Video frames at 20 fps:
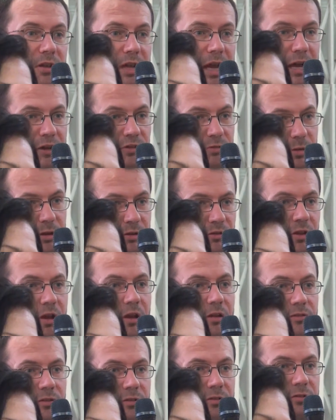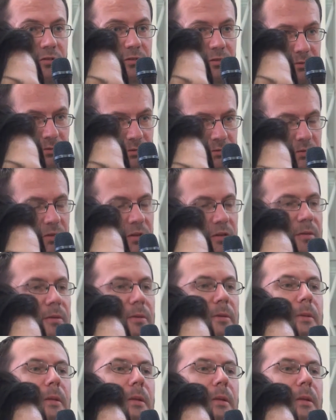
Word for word: to catch myself. Yep. No, that's good.